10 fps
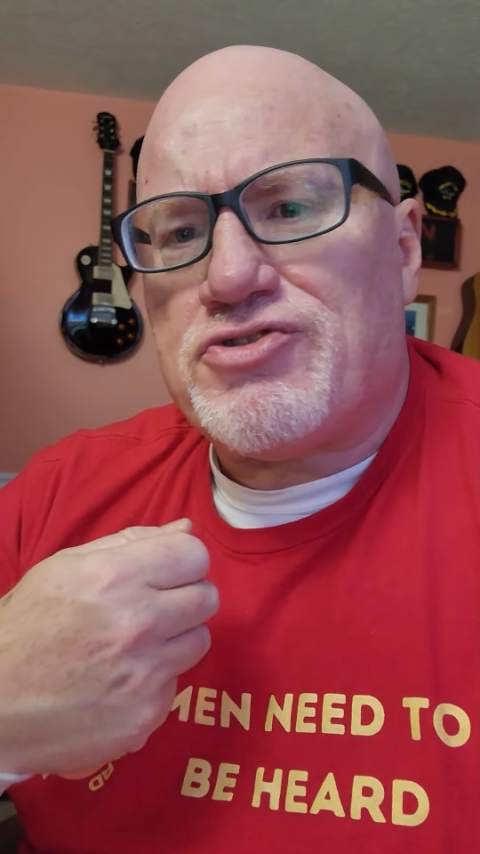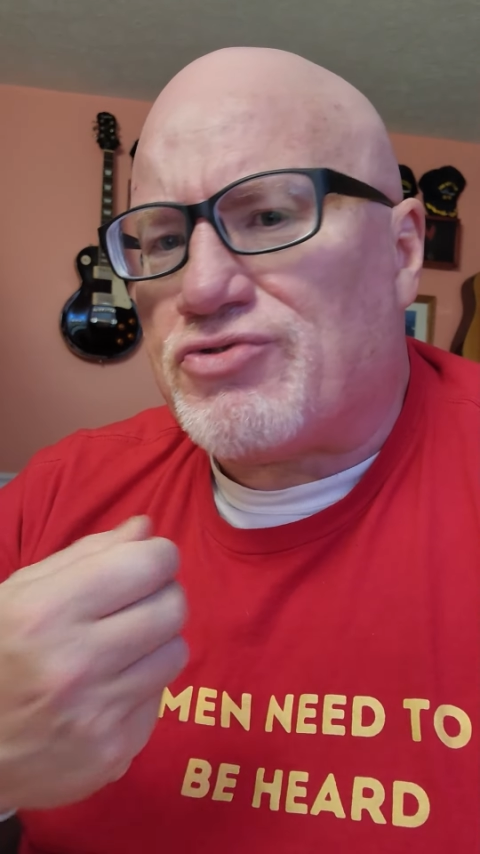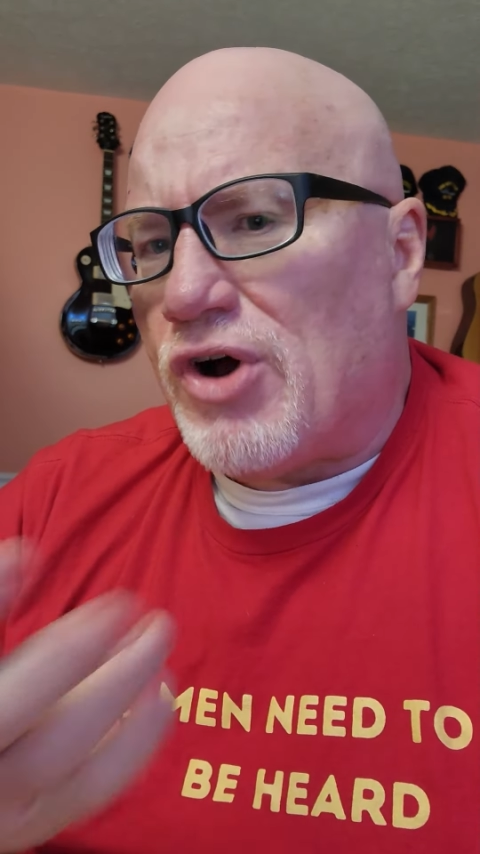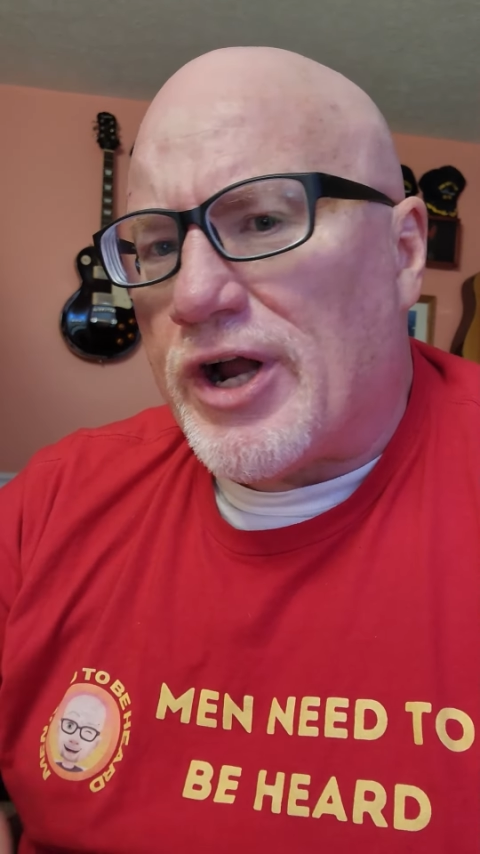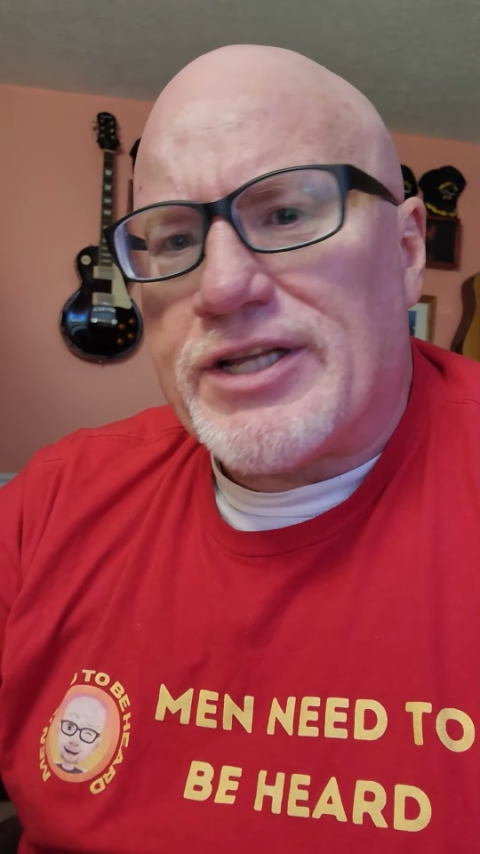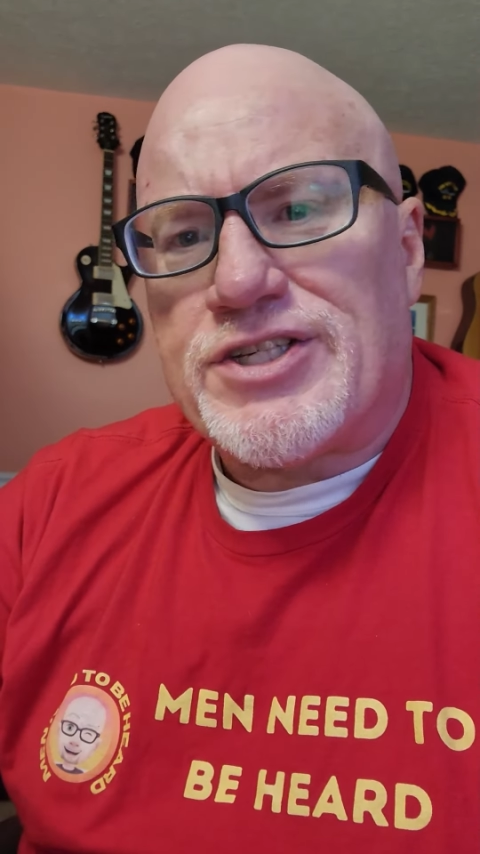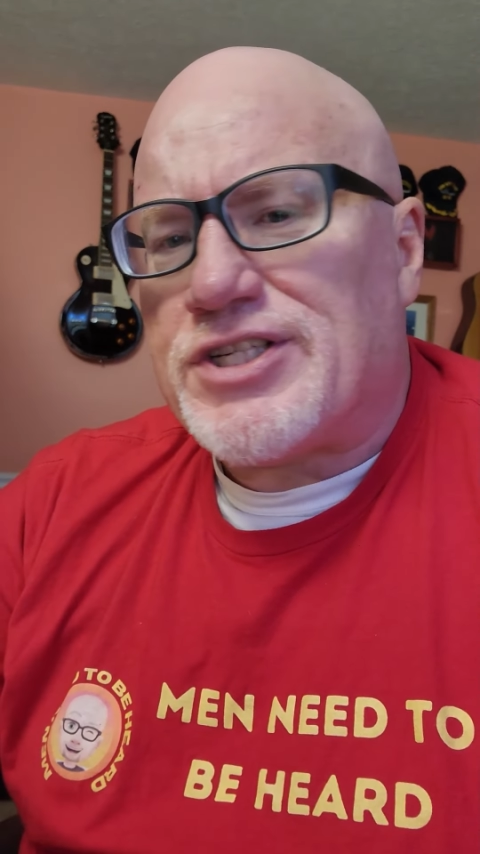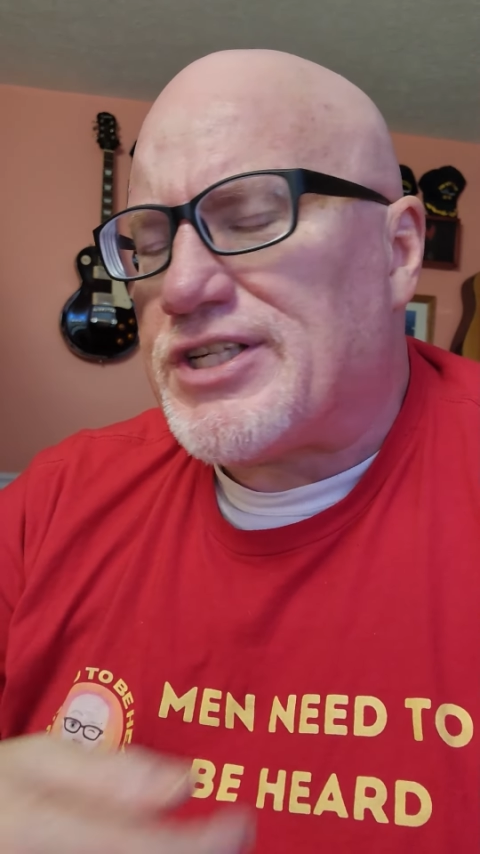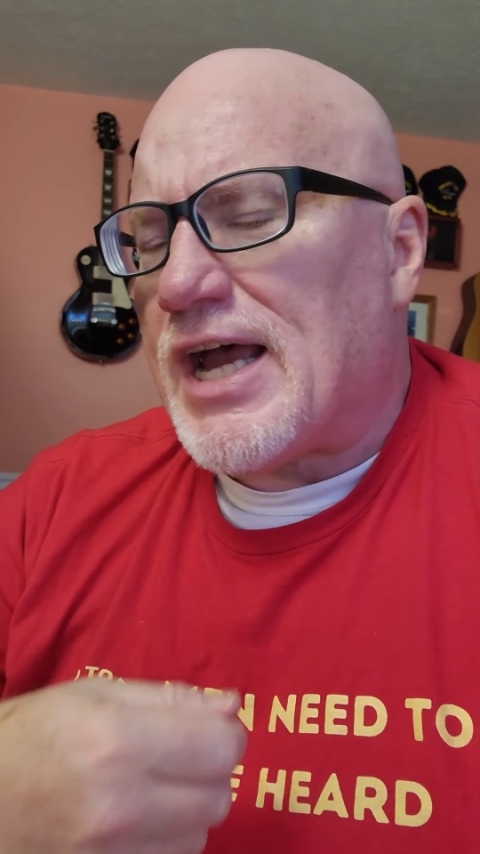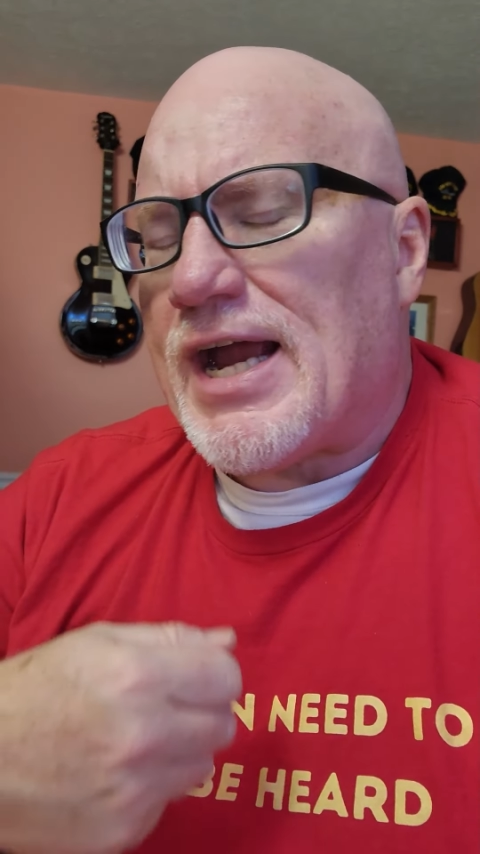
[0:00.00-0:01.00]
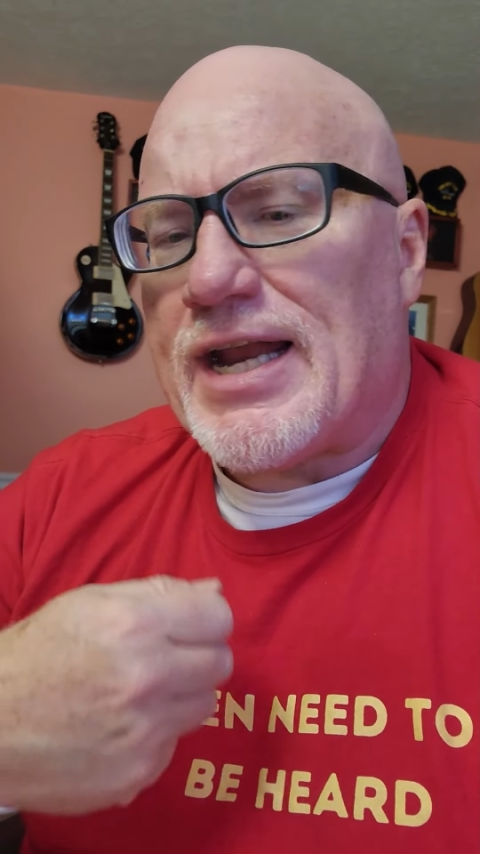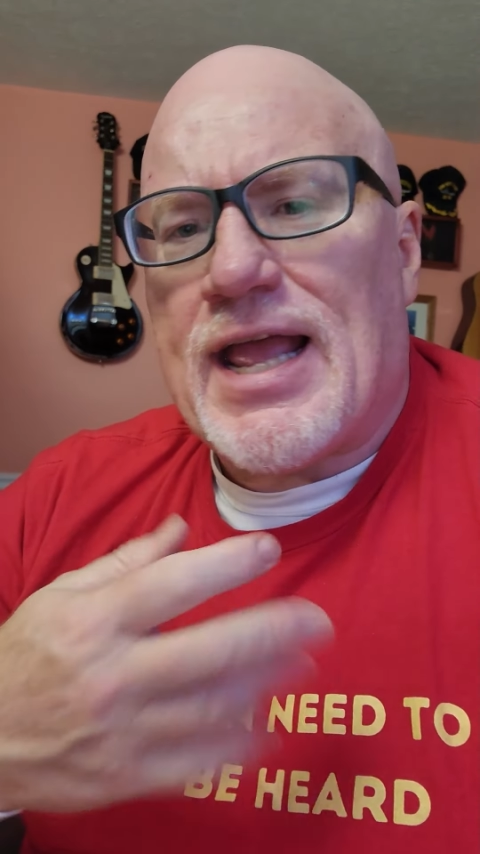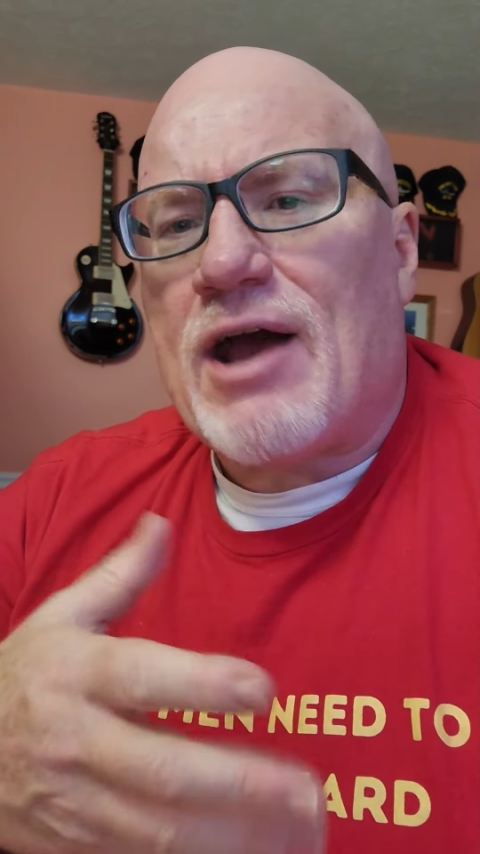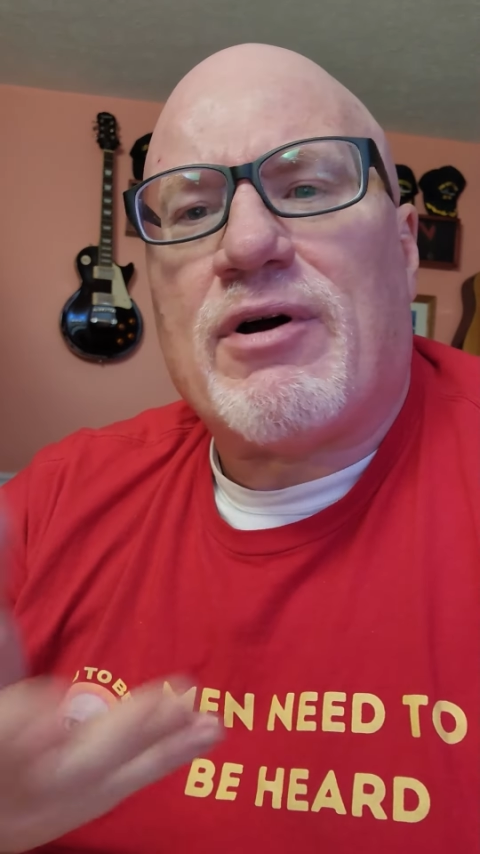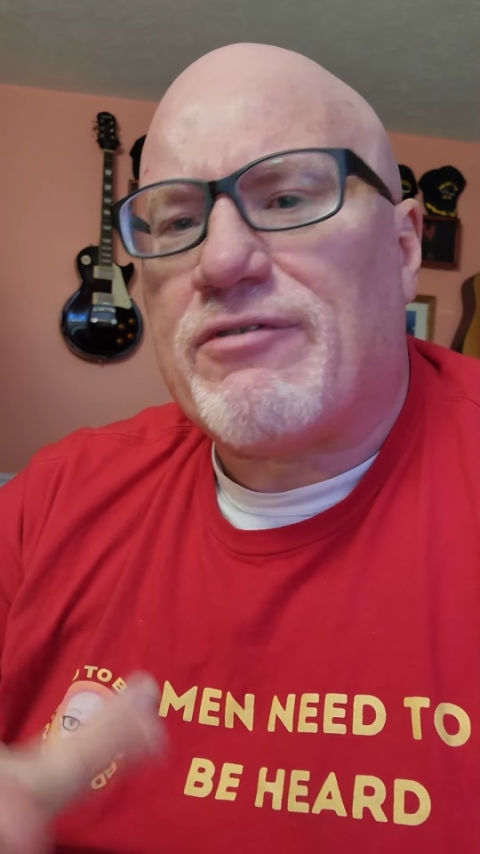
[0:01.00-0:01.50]
strong in
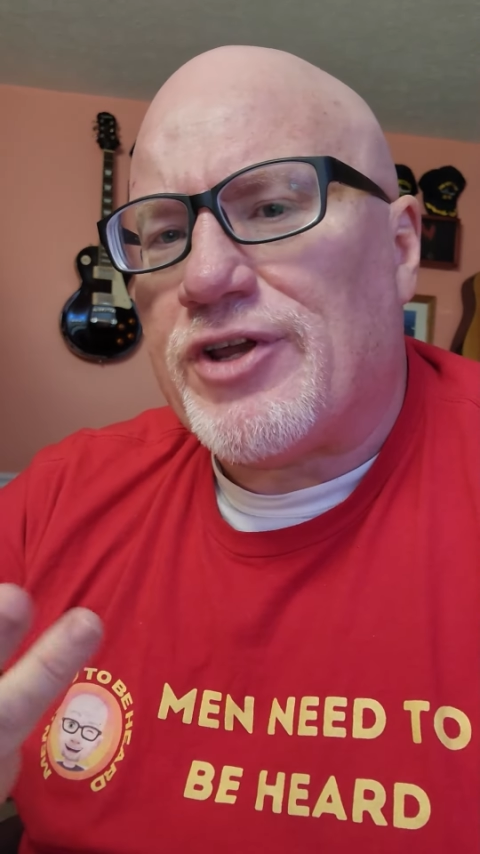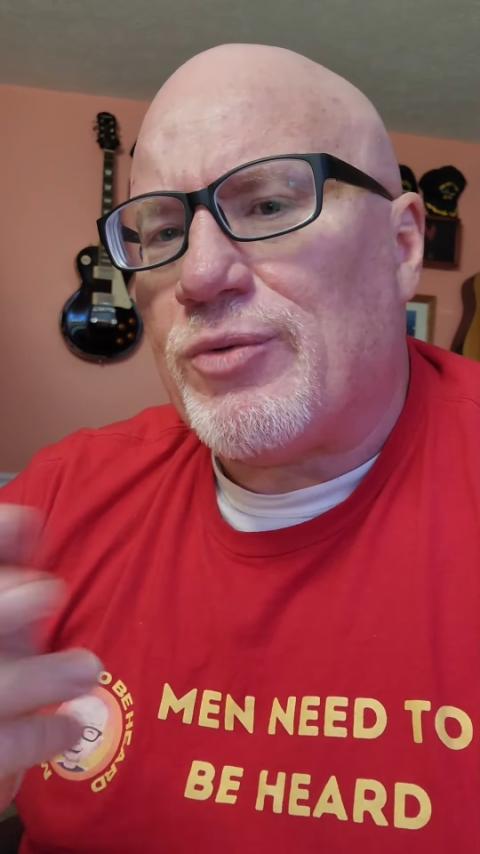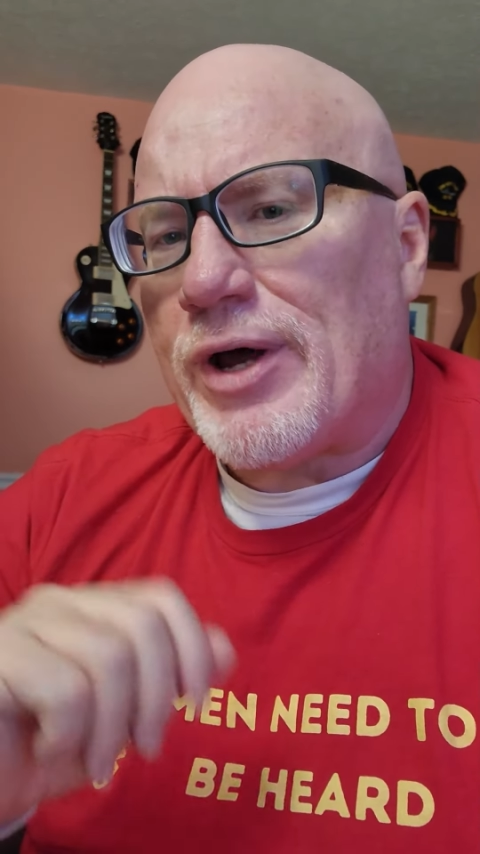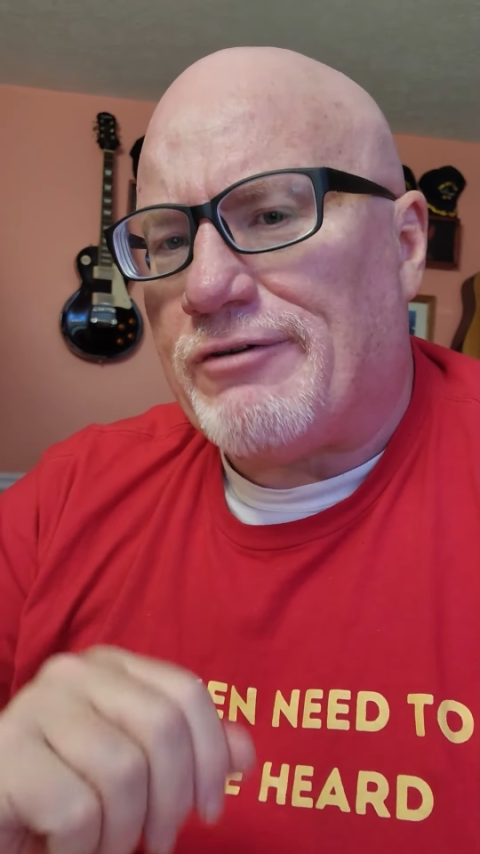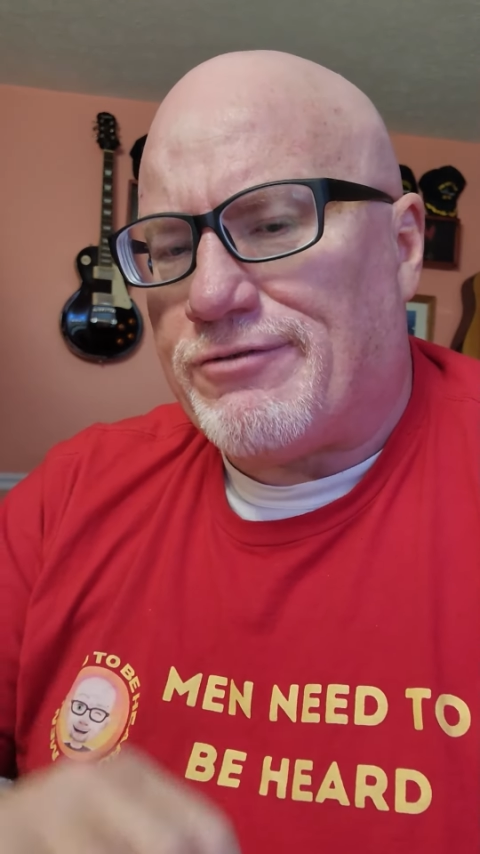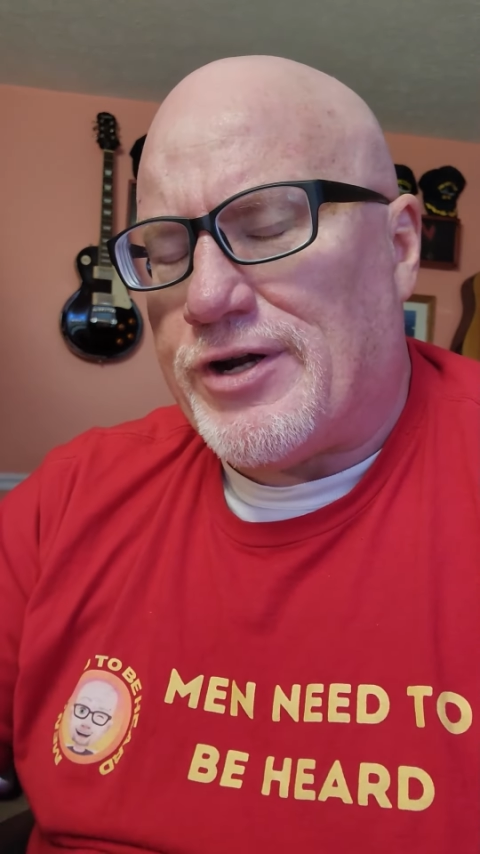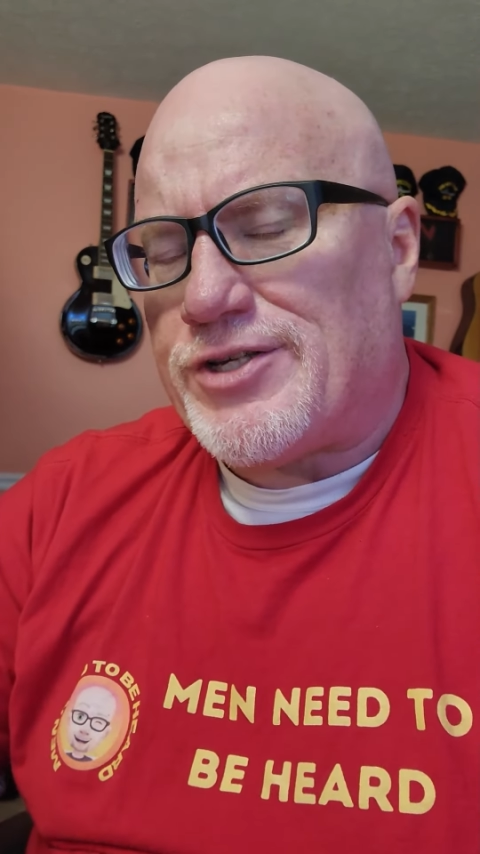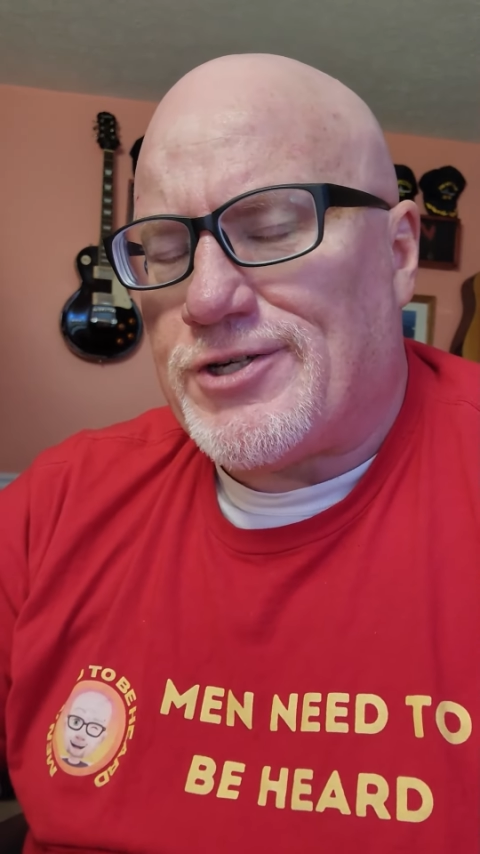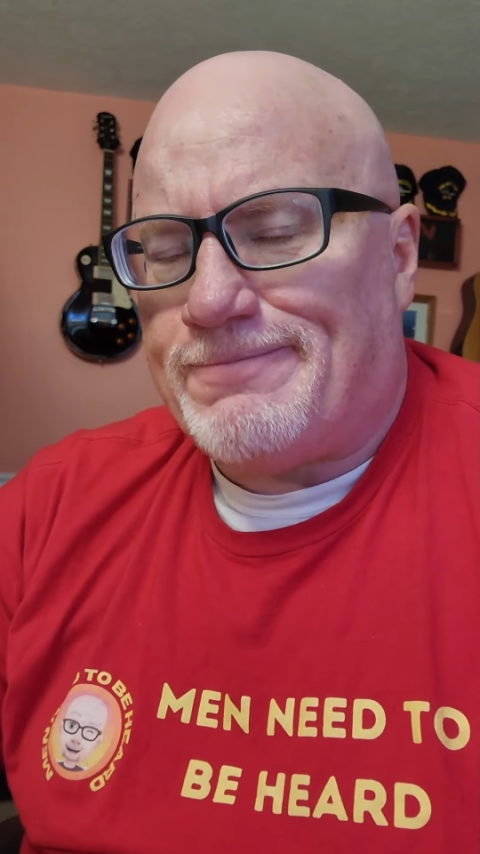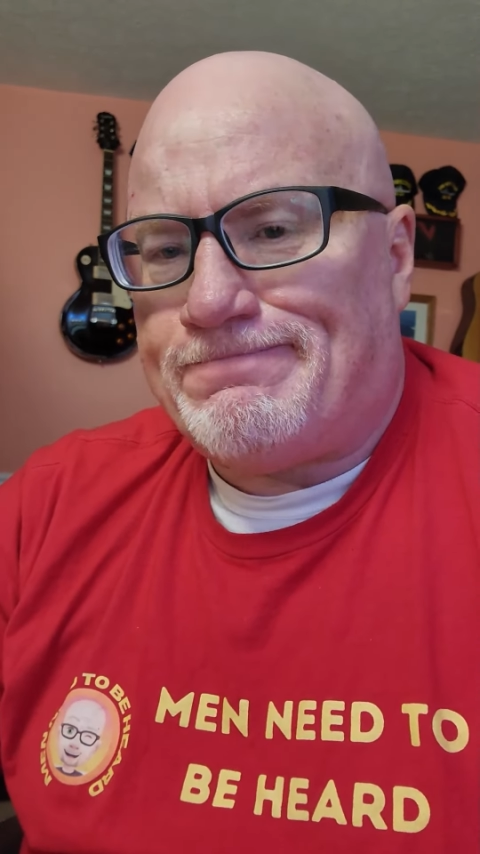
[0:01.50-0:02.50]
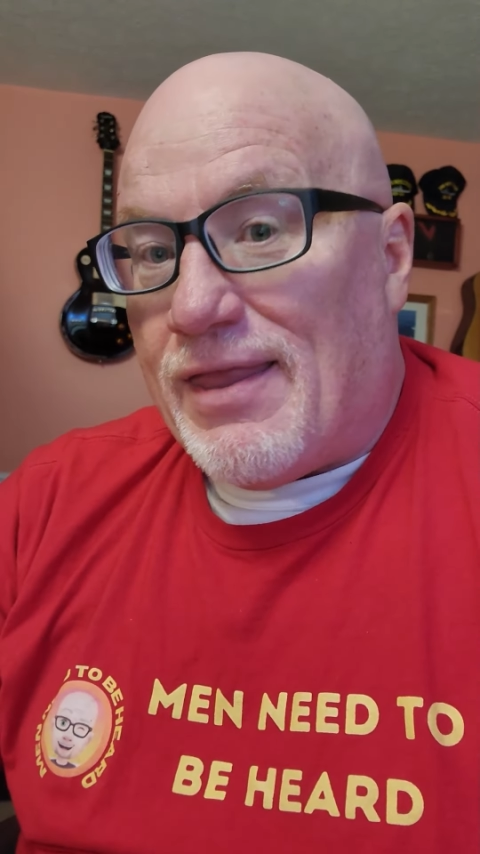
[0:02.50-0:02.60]
society, however you want to phrase it.